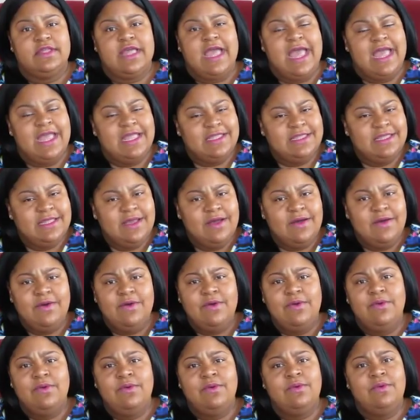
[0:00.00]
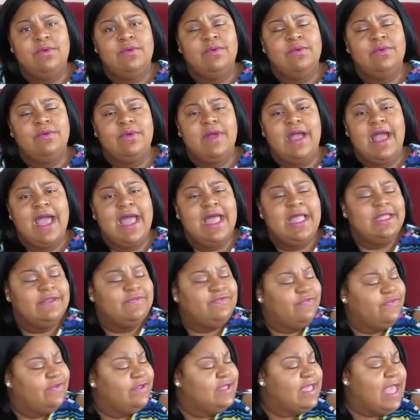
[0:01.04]
I know. I
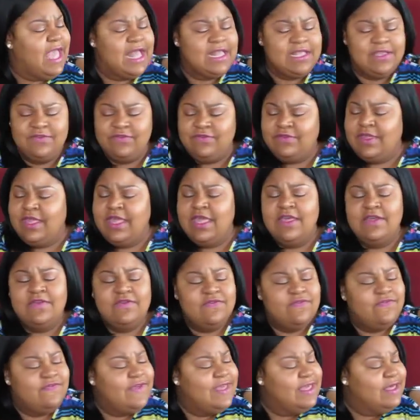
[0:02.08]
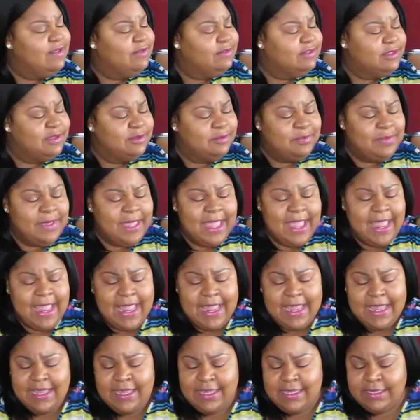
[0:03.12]
didn't felt the
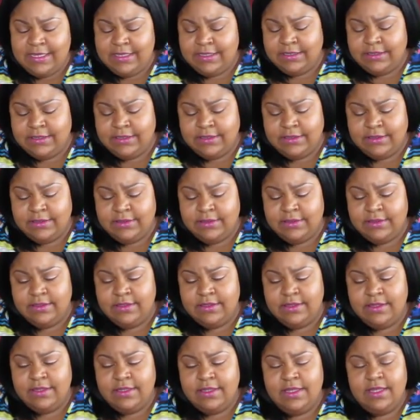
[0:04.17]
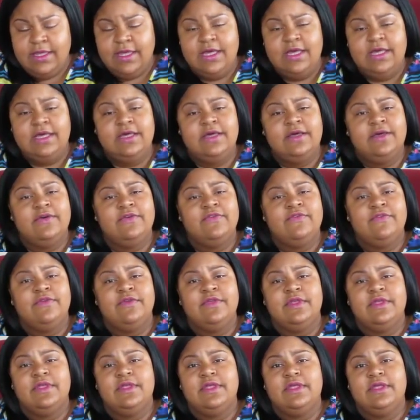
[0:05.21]
pain of
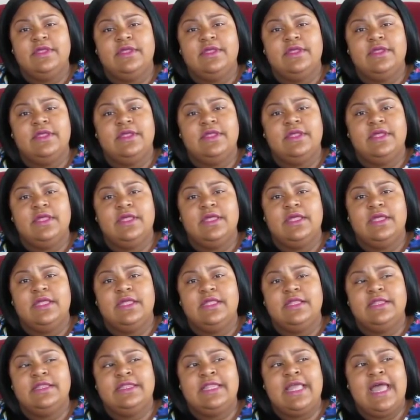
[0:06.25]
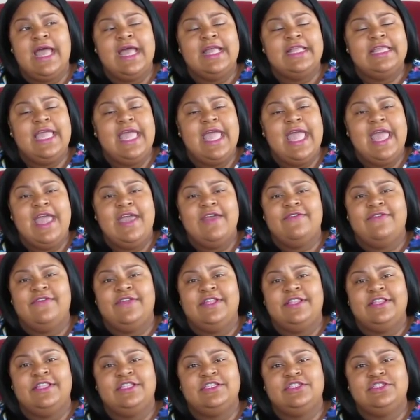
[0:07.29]
not
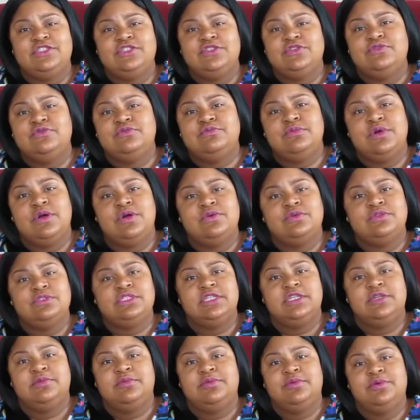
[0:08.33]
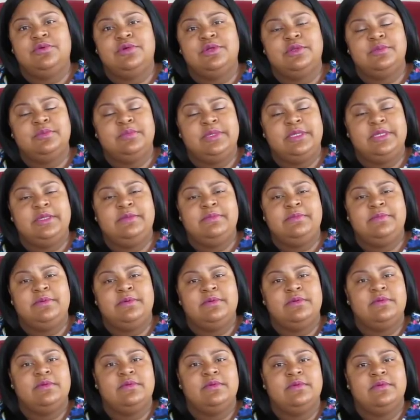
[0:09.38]
having the two most important
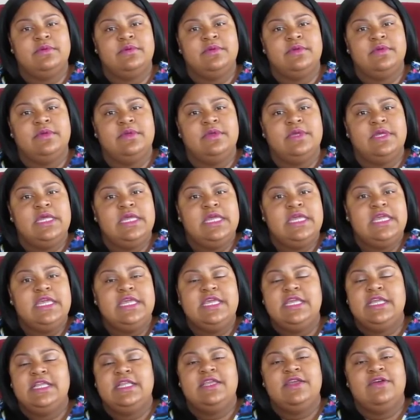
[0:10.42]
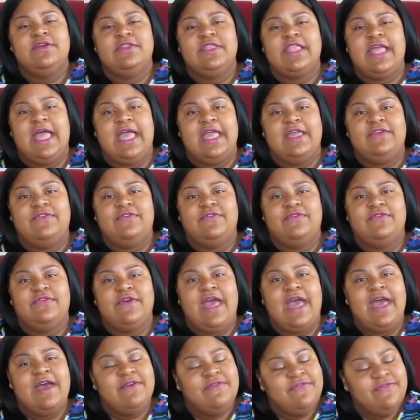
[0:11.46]
people in your life.
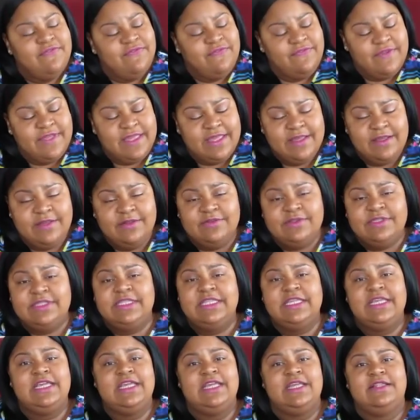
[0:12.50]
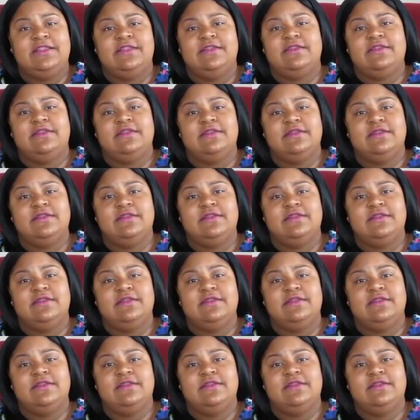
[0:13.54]
I felt it.